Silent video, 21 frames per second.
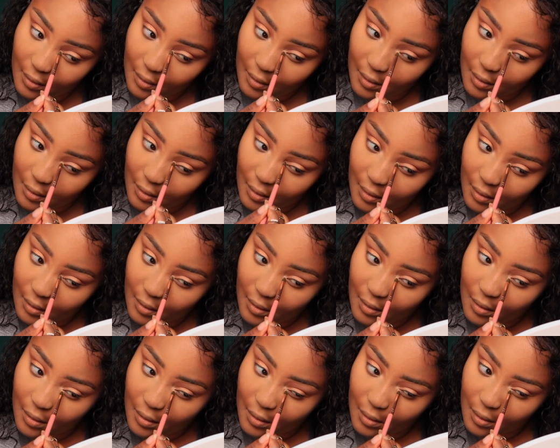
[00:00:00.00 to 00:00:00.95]
color here
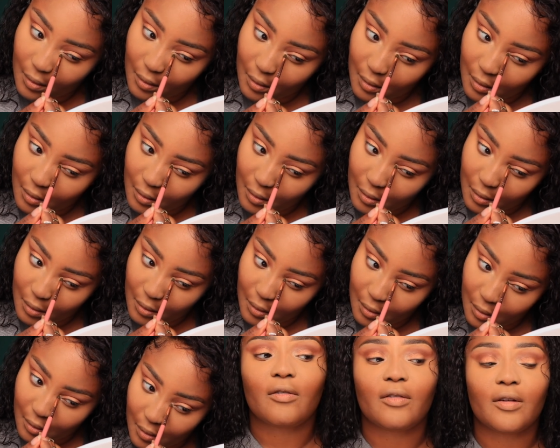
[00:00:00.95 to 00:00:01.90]
to the inner corner.
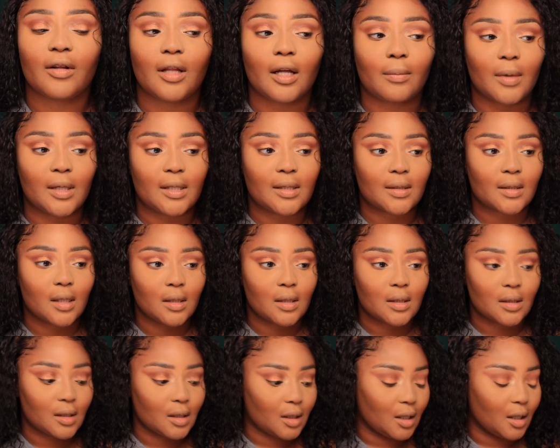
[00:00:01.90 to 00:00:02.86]
I feel like my skin
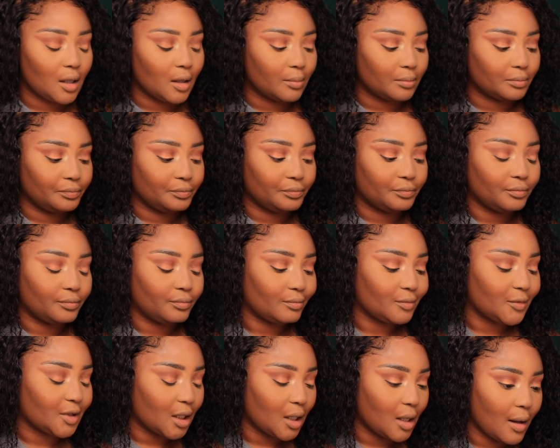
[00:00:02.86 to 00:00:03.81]
is looking
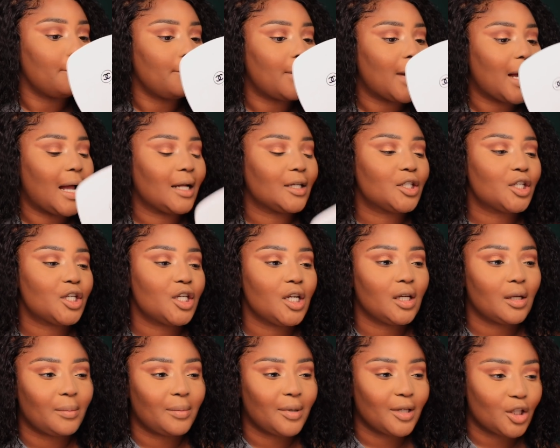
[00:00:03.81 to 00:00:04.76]
patchy
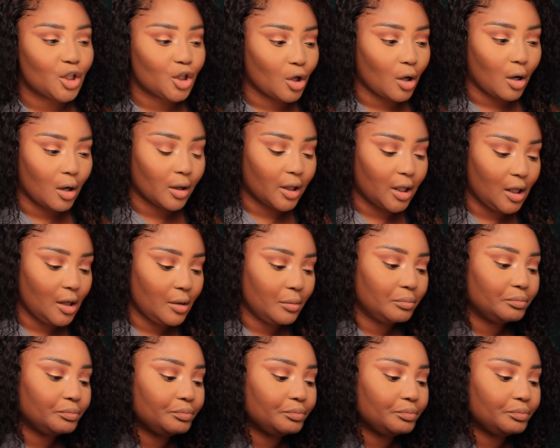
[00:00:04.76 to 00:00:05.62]
and a bit chalky.